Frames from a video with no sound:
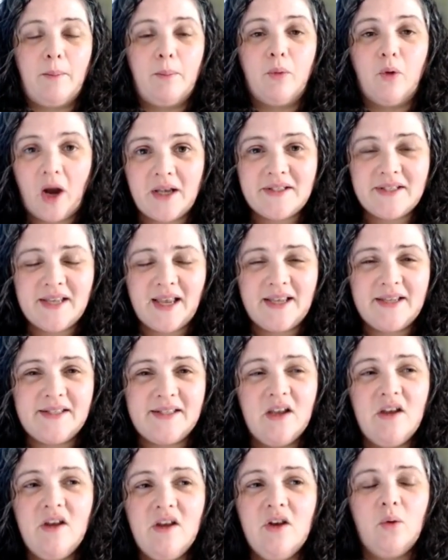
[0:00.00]
process,
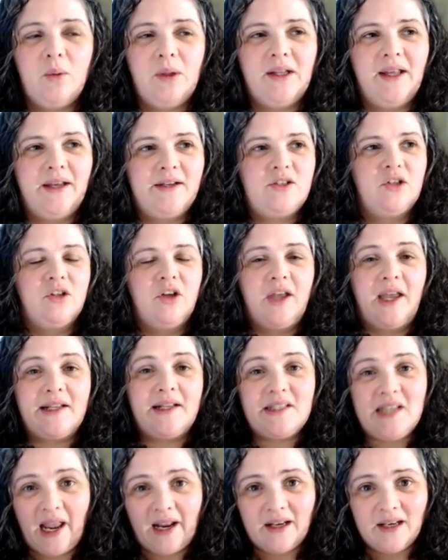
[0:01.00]
we like to look at
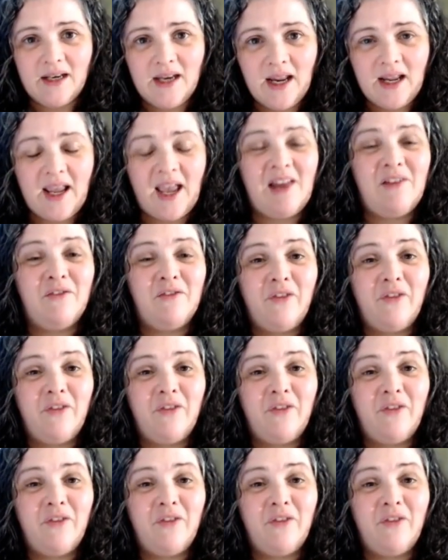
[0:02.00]
technique and